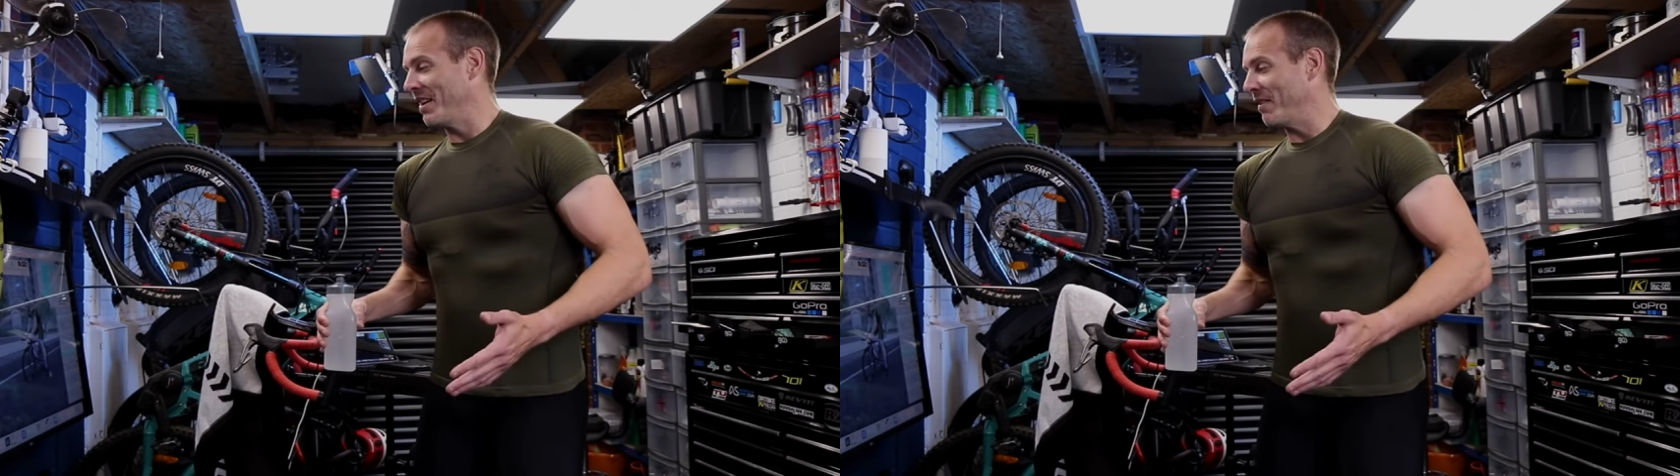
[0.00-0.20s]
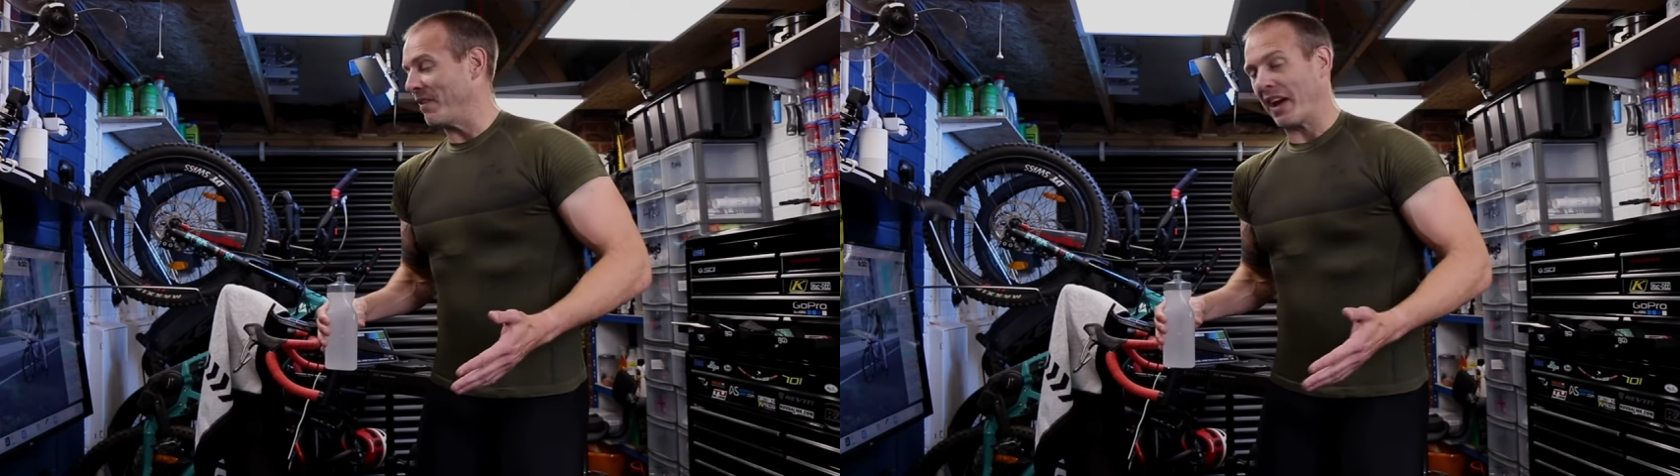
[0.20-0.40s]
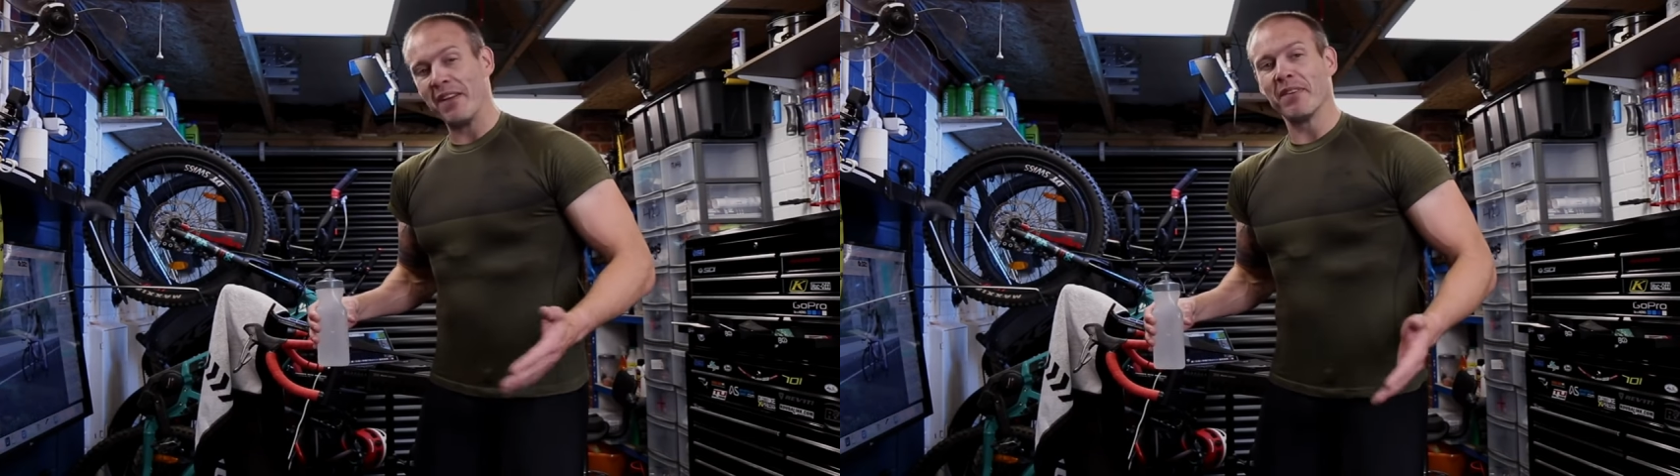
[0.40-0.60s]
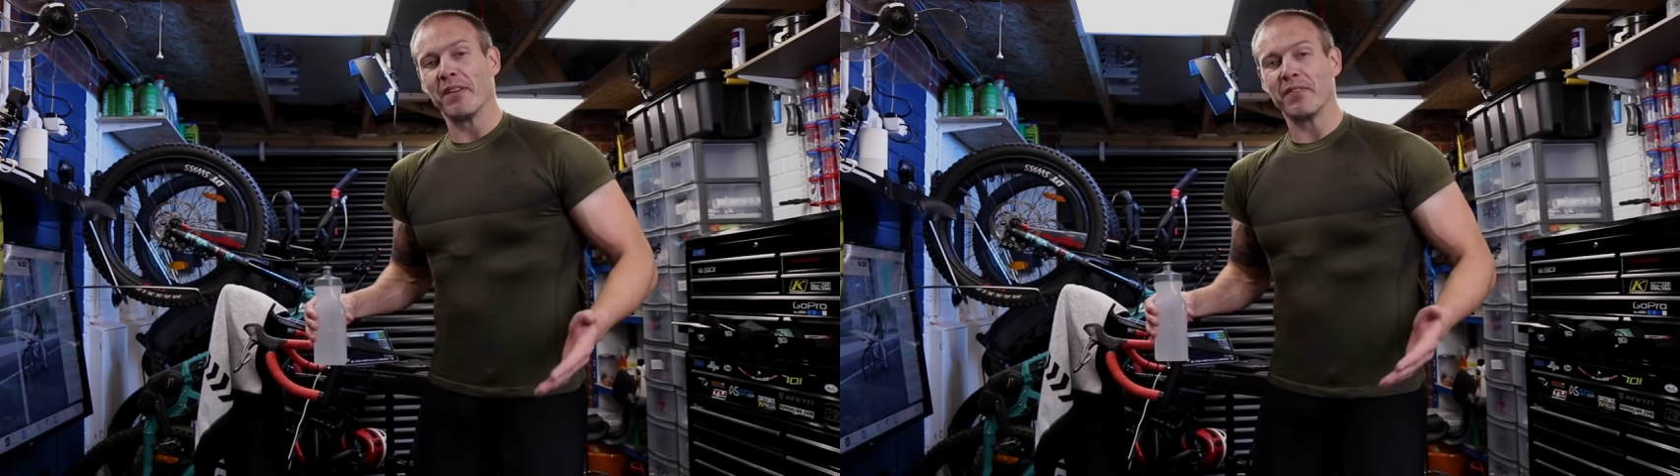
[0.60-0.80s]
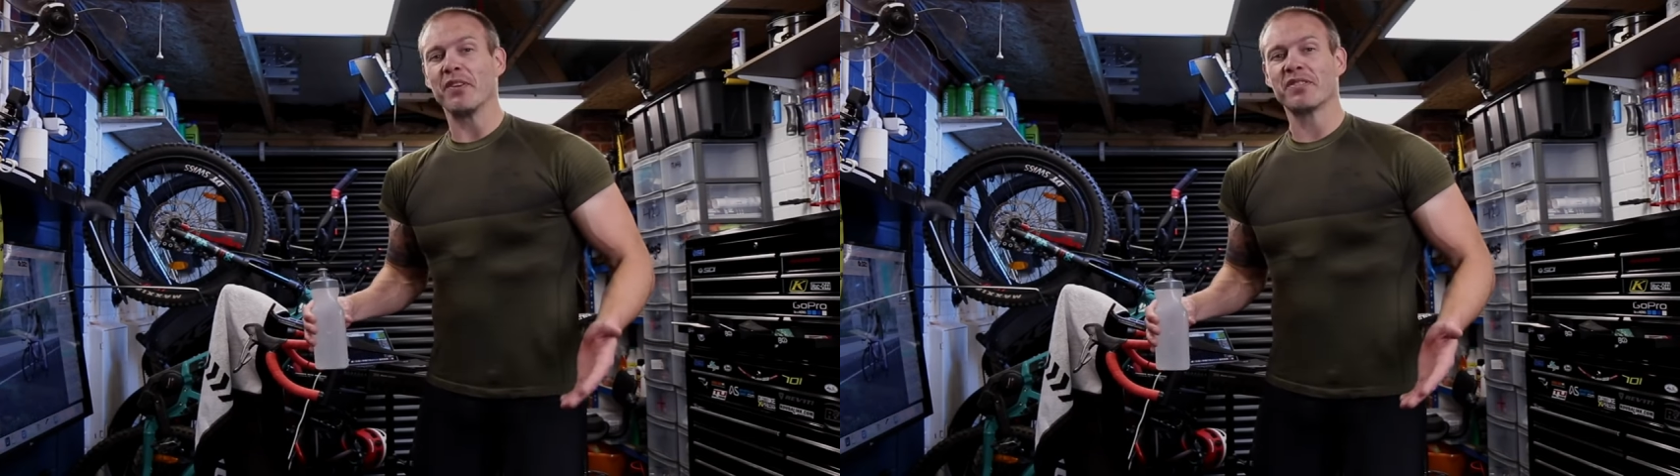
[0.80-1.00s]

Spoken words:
for even a few